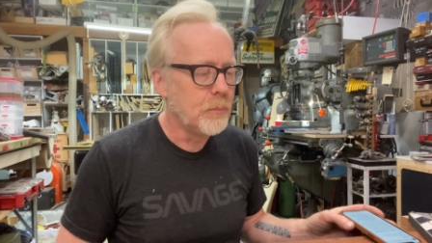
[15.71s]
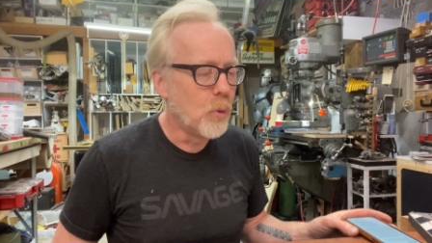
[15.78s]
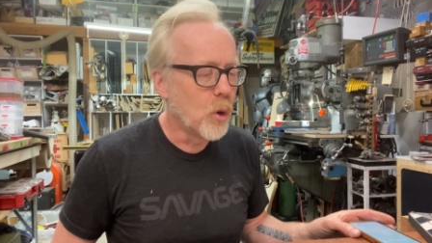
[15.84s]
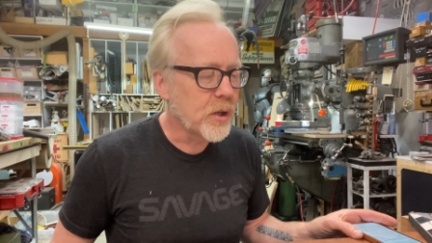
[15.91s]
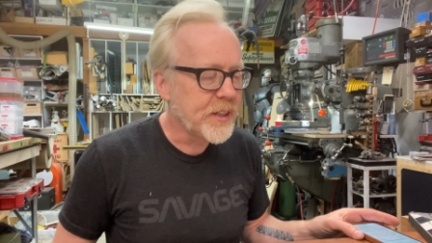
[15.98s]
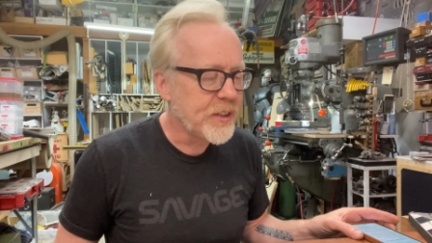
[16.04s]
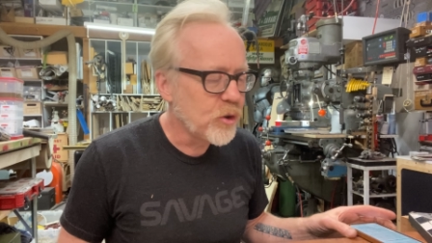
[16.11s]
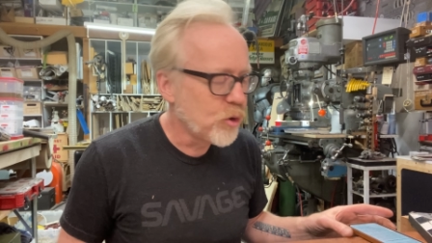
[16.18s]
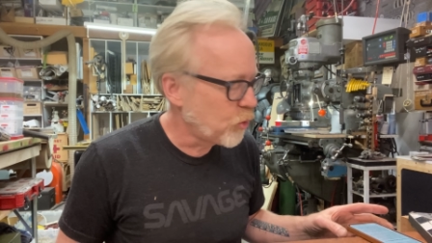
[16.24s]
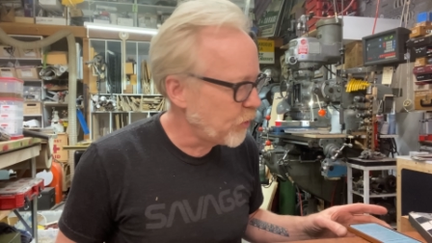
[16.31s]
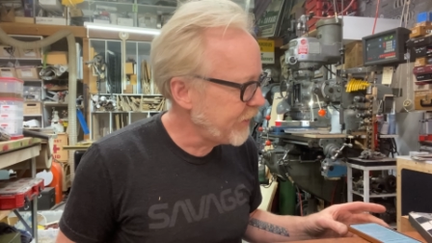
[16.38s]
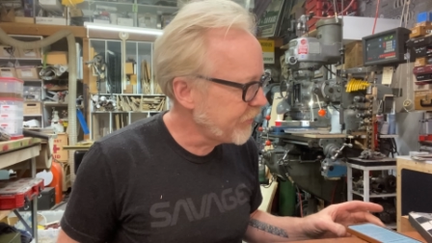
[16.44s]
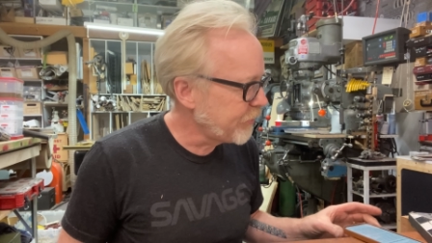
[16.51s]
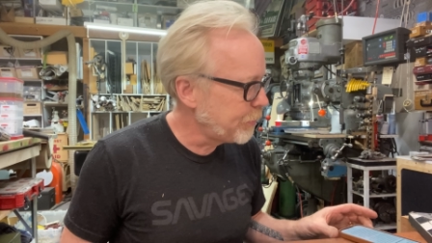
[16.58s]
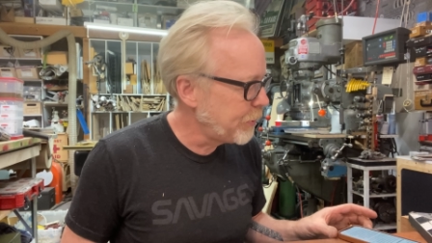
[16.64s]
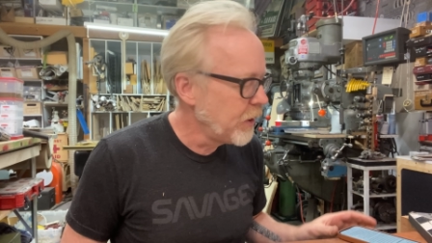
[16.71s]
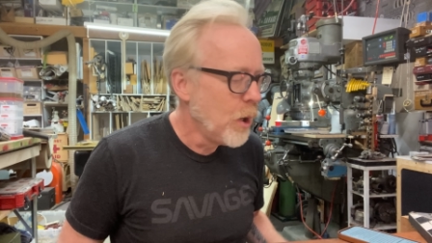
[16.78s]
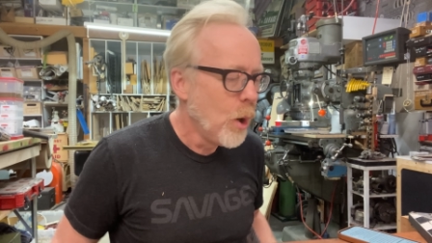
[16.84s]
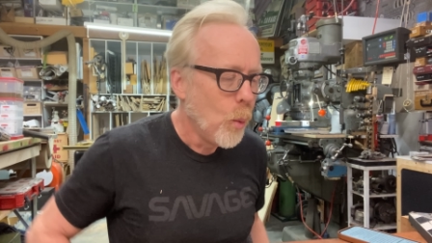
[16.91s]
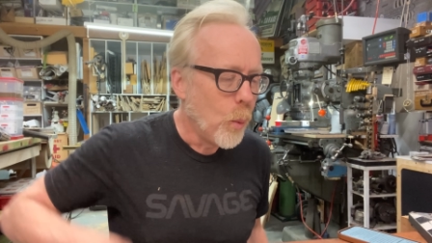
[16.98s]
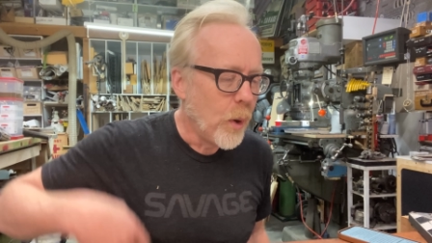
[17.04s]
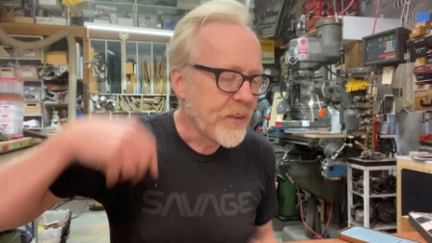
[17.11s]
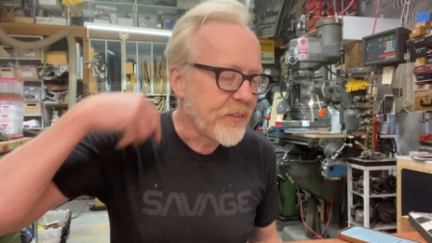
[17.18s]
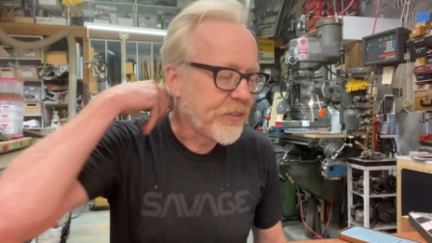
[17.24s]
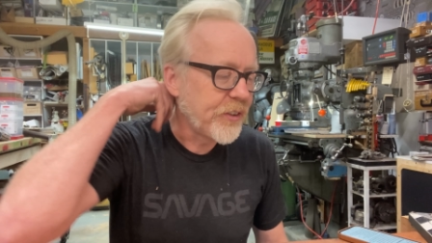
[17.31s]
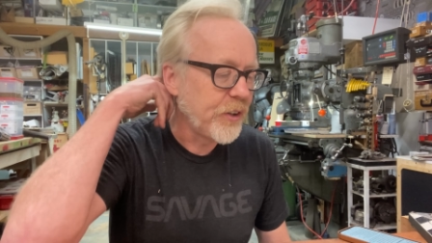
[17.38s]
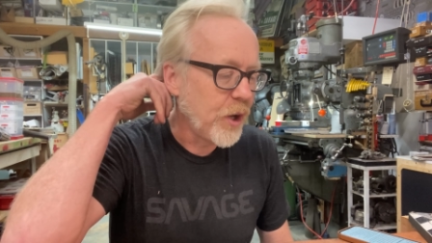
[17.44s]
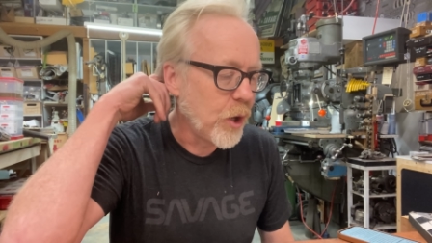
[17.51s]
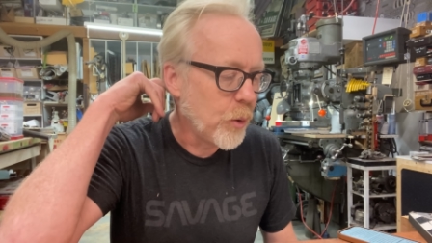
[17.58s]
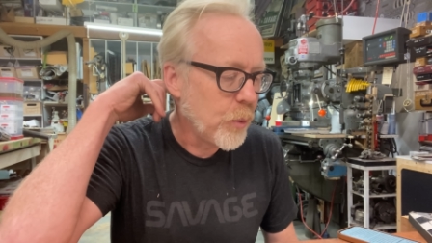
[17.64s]
Morgan Crisp, wants
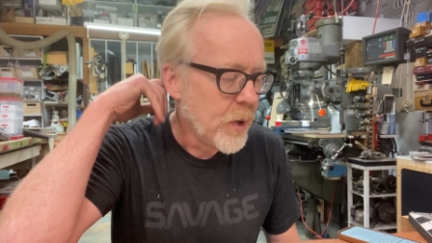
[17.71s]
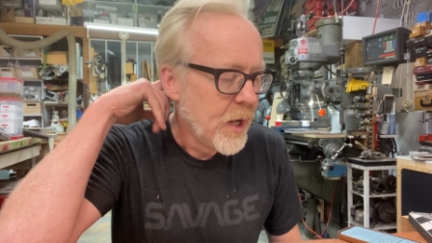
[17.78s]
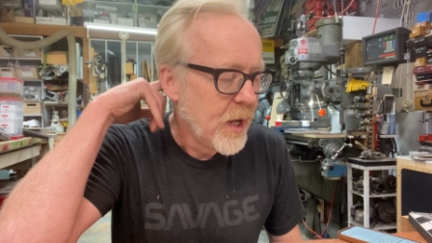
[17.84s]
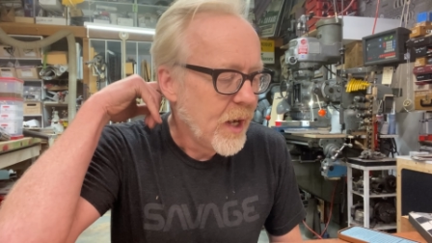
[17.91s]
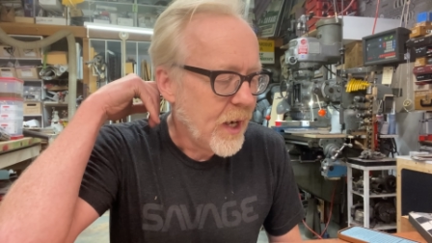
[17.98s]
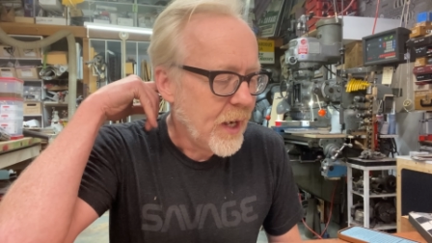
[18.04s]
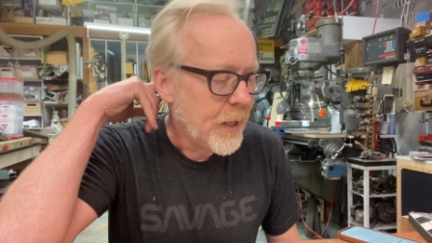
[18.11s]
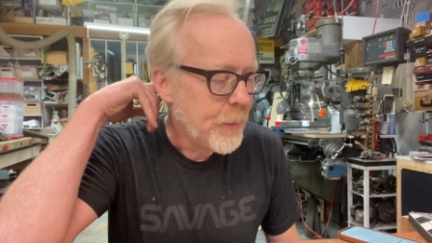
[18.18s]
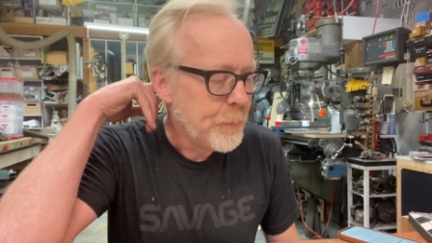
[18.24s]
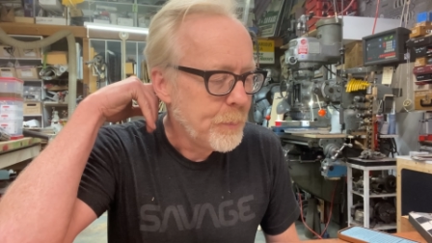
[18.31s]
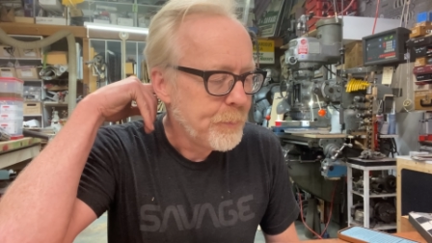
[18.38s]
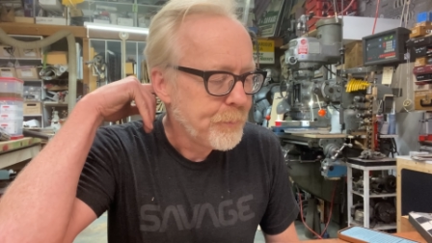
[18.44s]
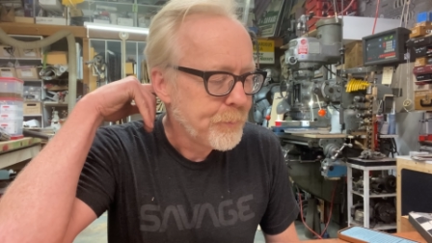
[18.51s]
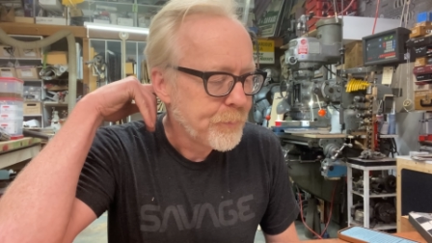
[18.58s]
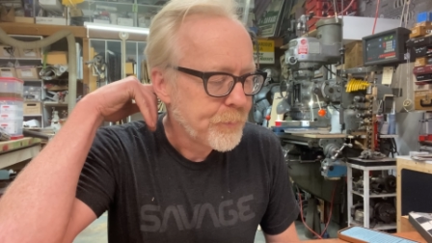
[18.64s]
to know um,